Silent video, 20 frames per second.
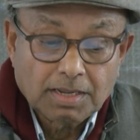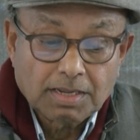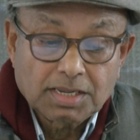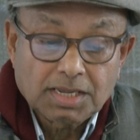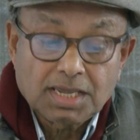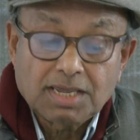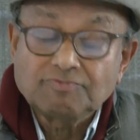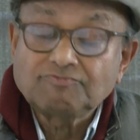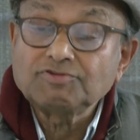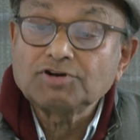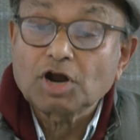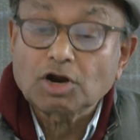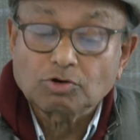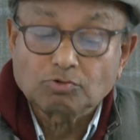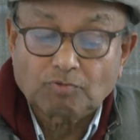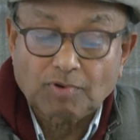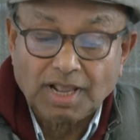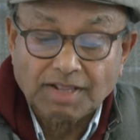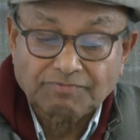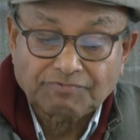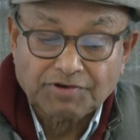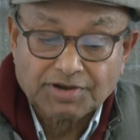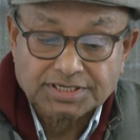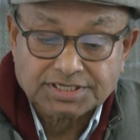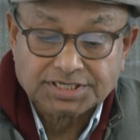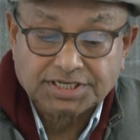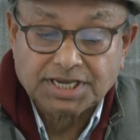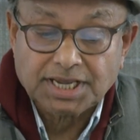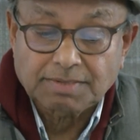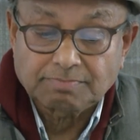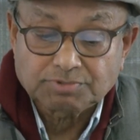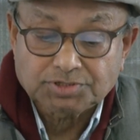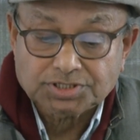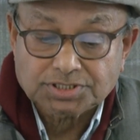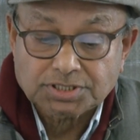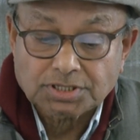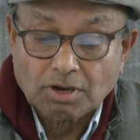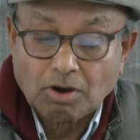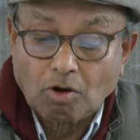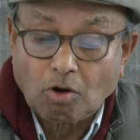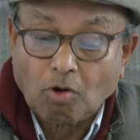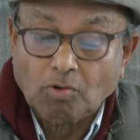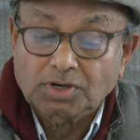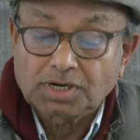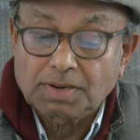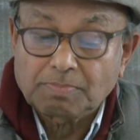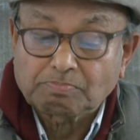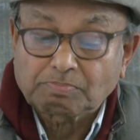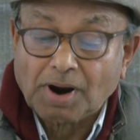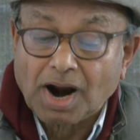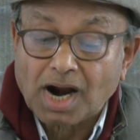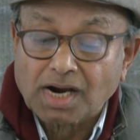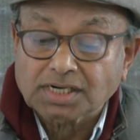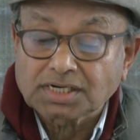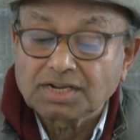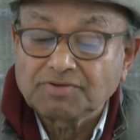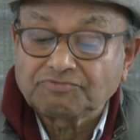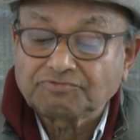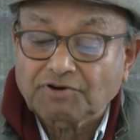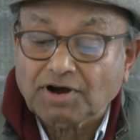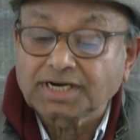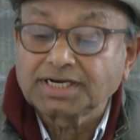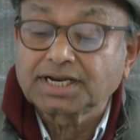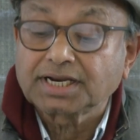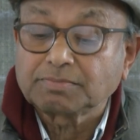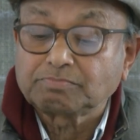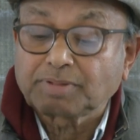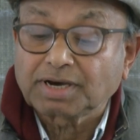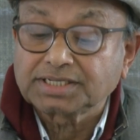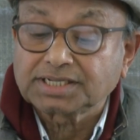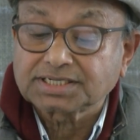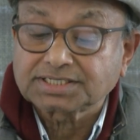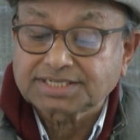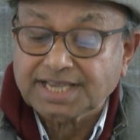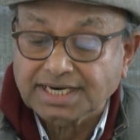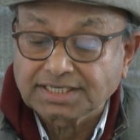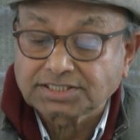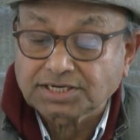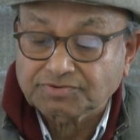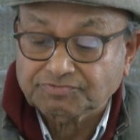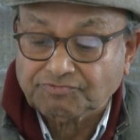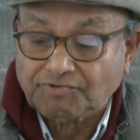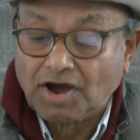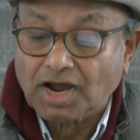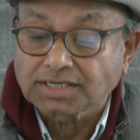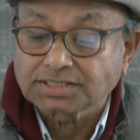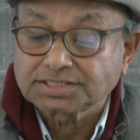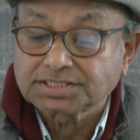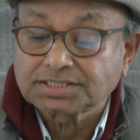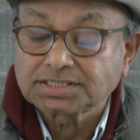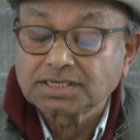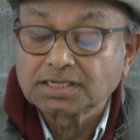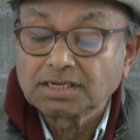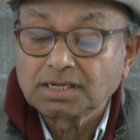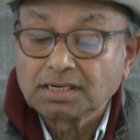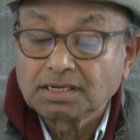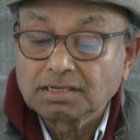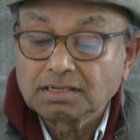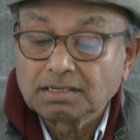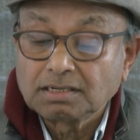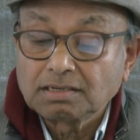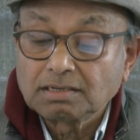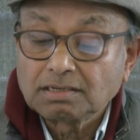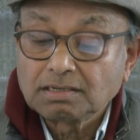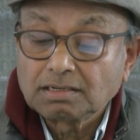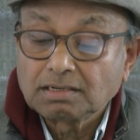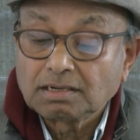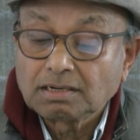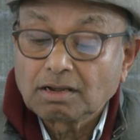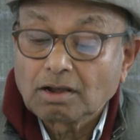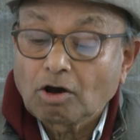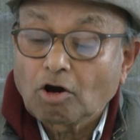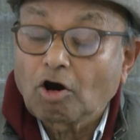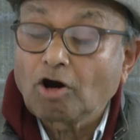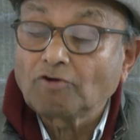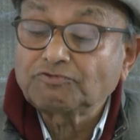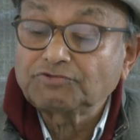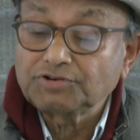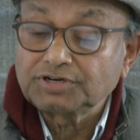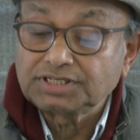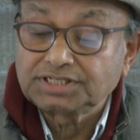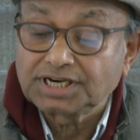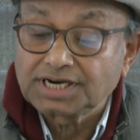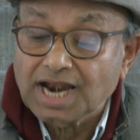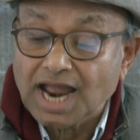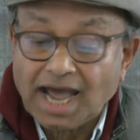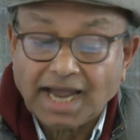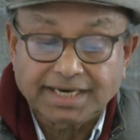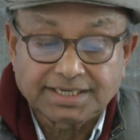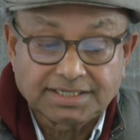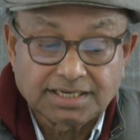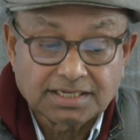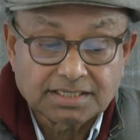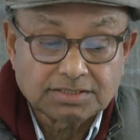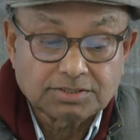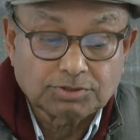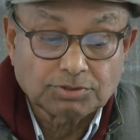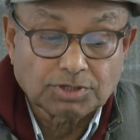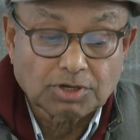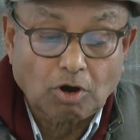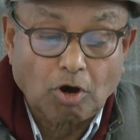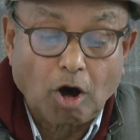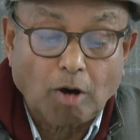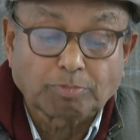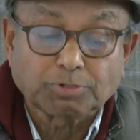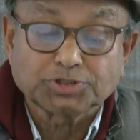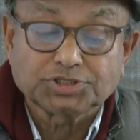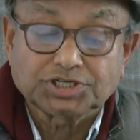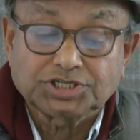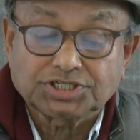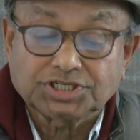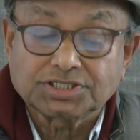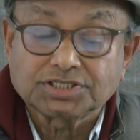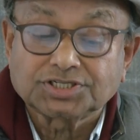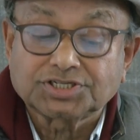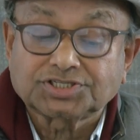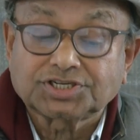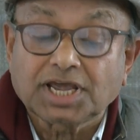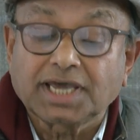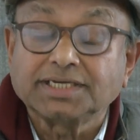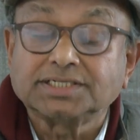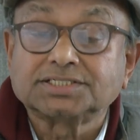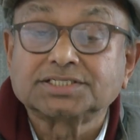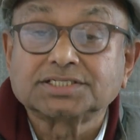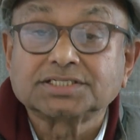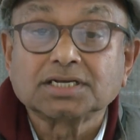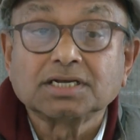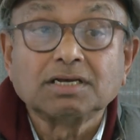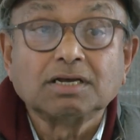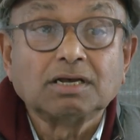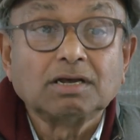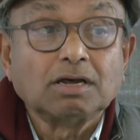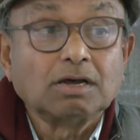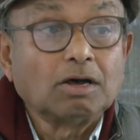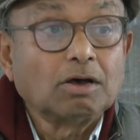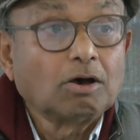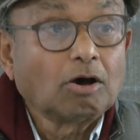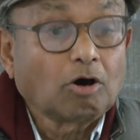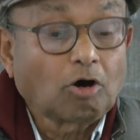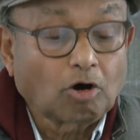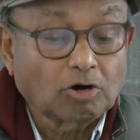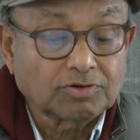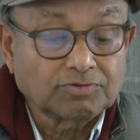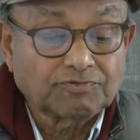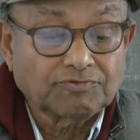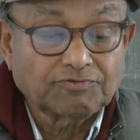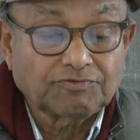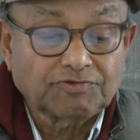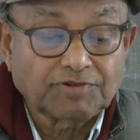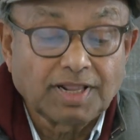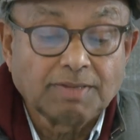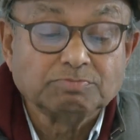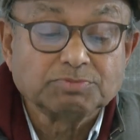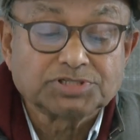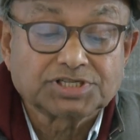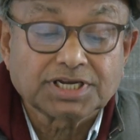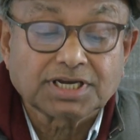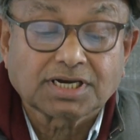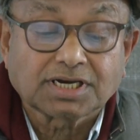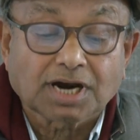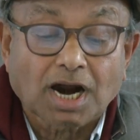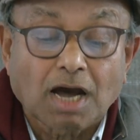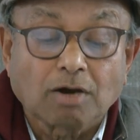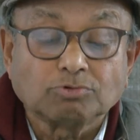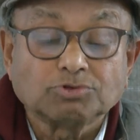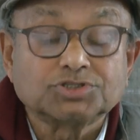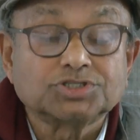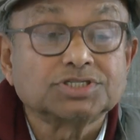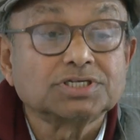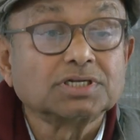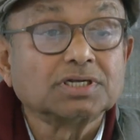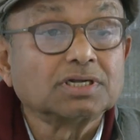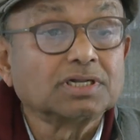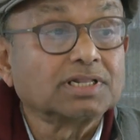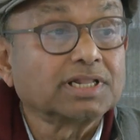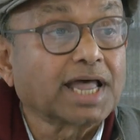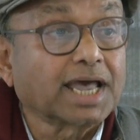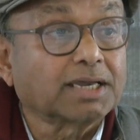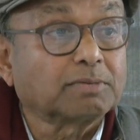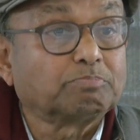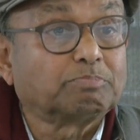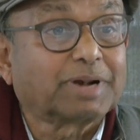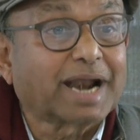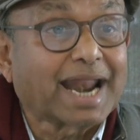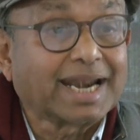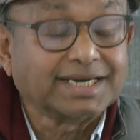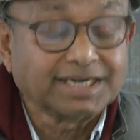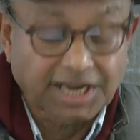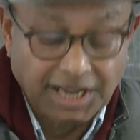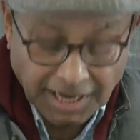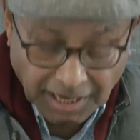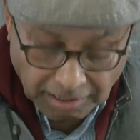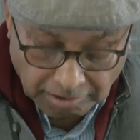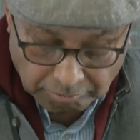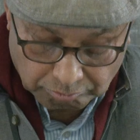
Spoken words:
Even on welfare schemes only partly funded by the center funds, often denied to the opposition states on flimsy grounds like branding.